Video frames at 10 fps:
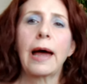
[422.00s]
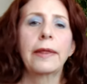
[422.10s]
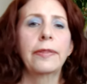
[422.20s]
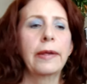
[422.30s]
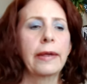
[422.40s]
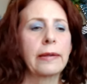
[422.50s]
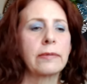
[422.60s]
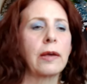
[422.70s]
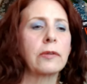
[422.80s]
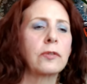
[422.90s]
I think
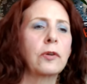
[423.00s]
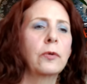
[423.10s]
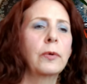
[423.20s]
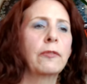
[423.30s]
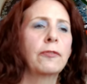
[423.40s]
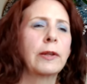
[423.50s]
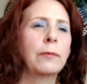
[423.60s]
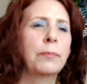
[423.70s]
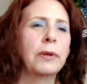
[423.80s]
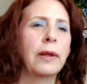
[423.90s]
it's also
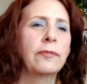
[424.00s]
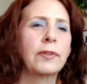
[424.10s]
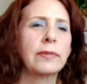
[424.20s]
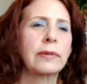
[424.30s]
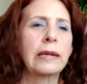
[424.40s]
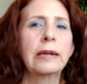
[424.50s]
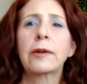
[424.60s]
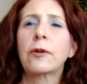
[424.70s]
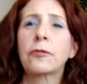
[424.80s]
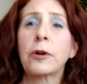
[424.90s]
available. I've seen
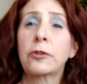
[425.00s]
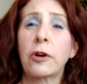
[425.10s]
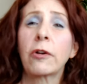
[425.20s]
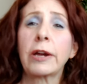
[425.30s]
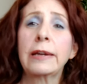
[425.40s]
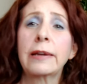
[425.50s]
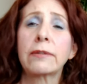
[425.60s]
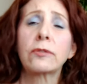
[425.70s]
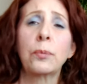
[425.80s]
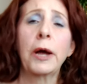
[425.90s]
it over at Target
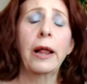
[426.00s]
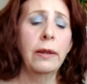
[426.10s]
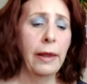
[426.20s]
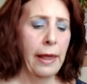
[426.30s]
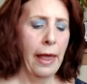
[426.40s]
as well.